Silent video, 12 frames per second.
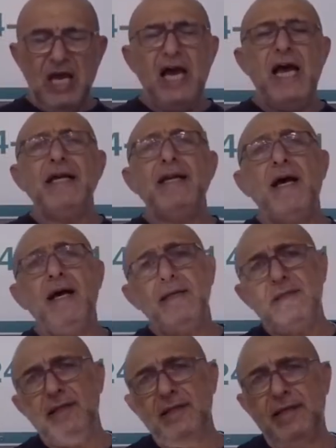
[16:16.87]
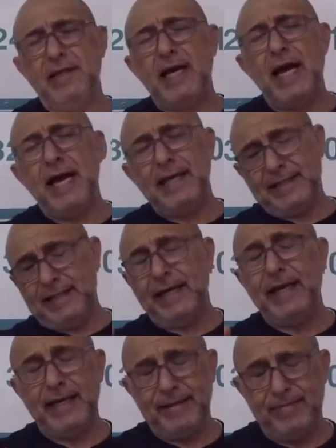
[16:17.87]
And also, I
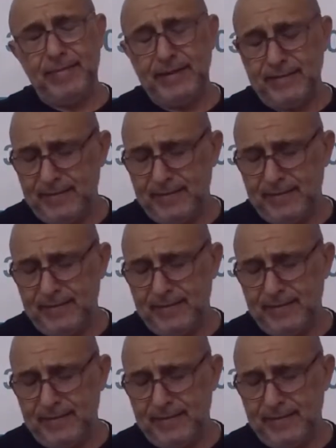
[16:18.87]
gotta admit,